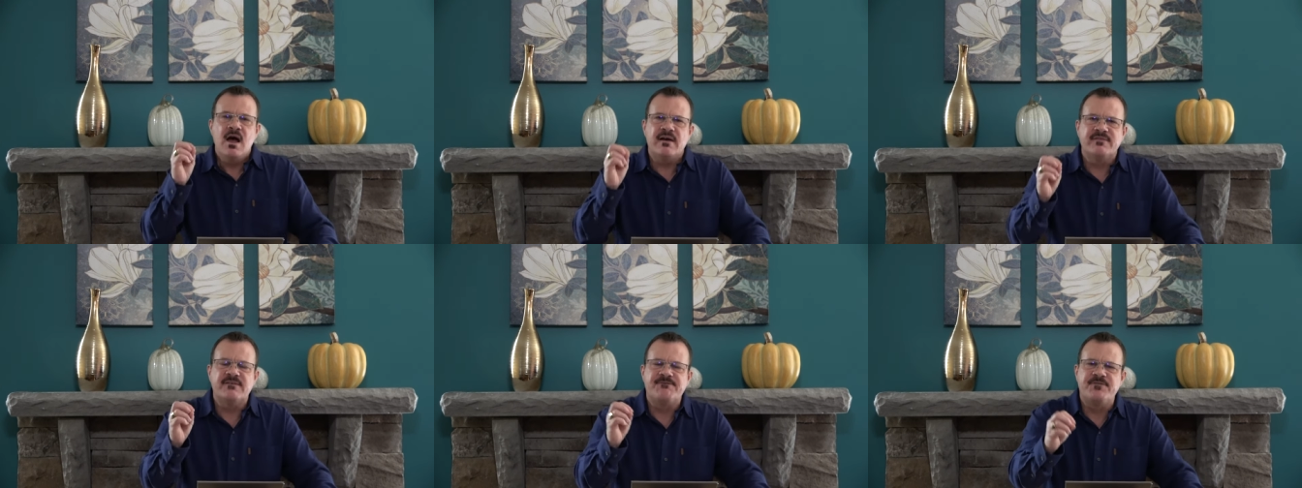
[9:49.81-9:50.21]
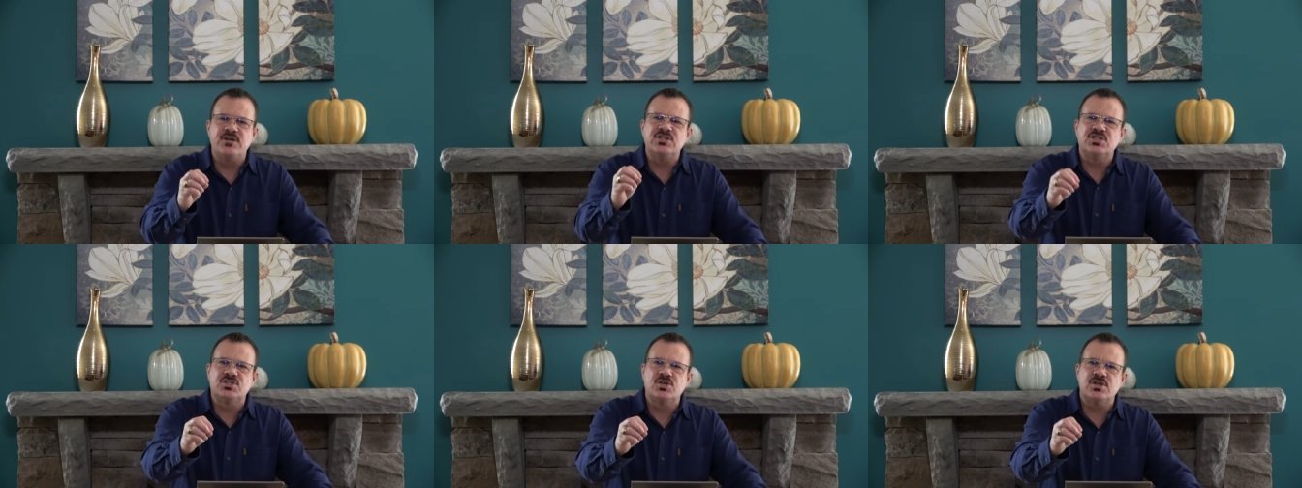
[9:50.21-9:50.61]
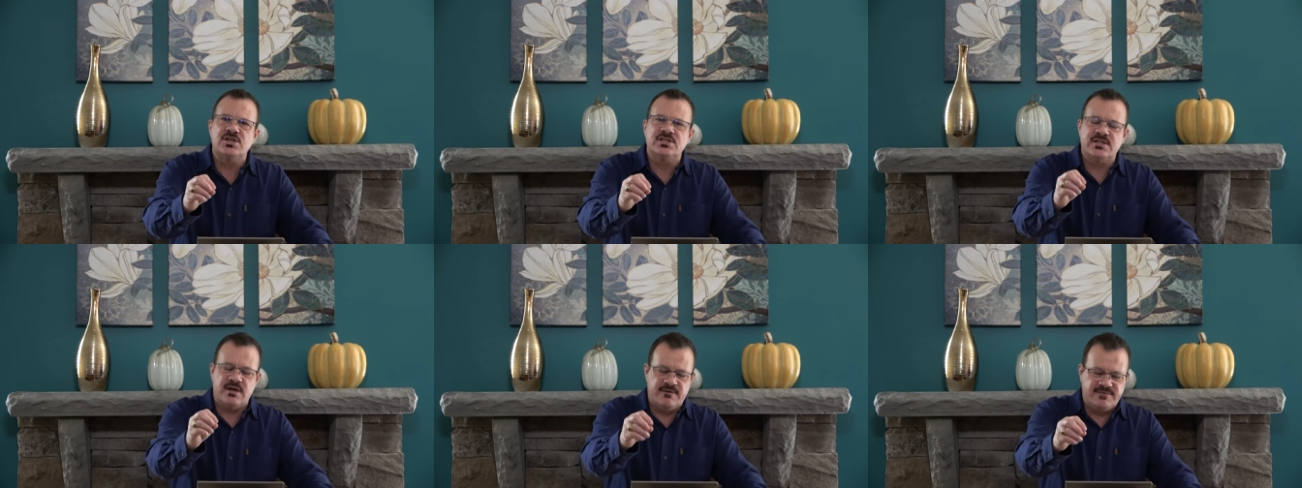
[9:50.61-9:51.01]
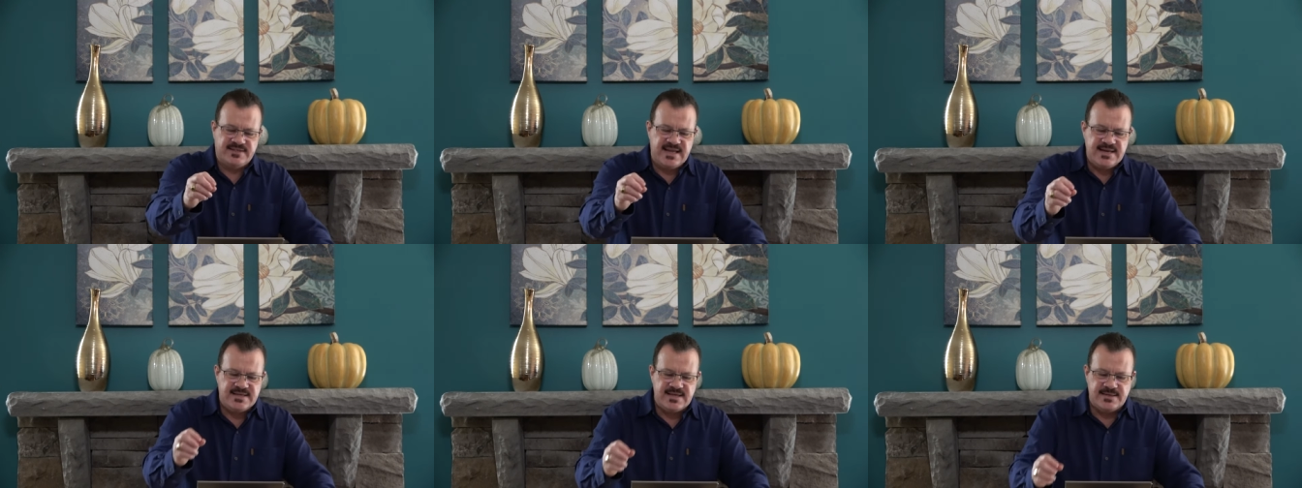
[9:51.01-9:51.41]
of the first church of
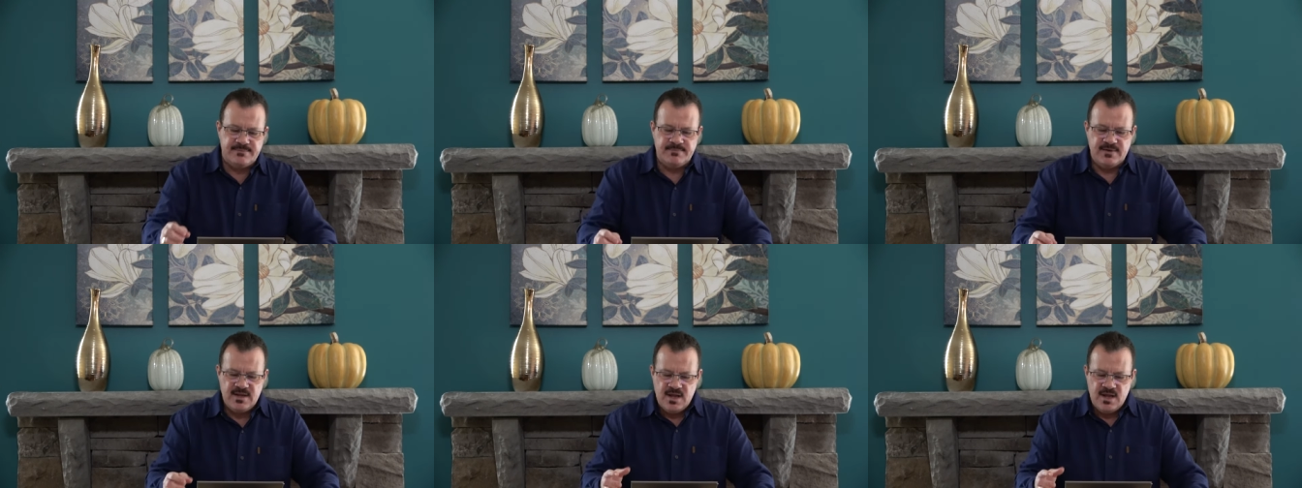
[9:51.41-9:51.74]
Satan.